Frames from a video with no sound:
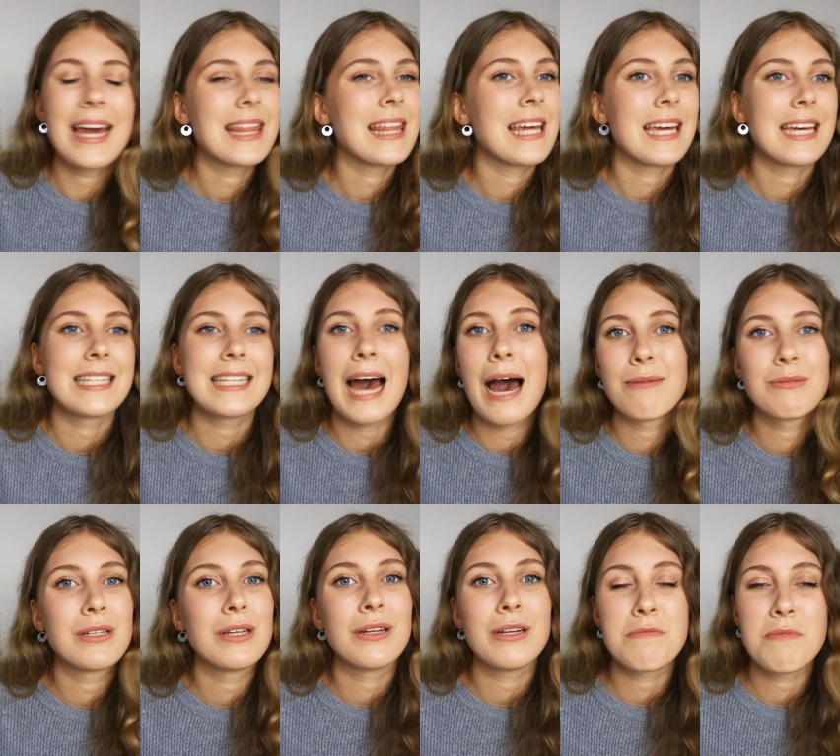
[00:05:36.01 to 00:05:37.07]
I think it's
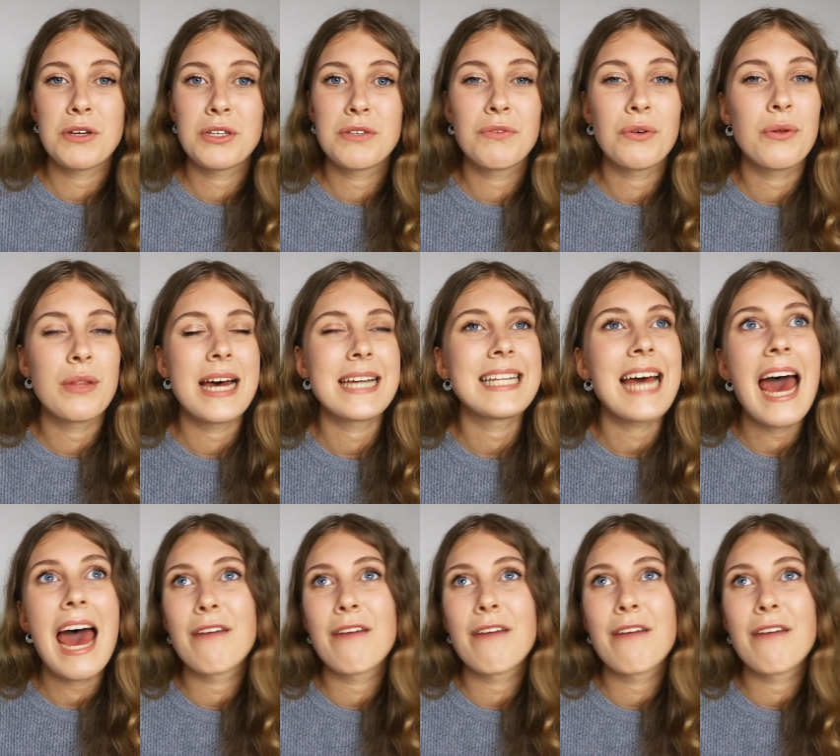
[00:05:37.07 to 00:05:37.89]
absolutely beautiful. There's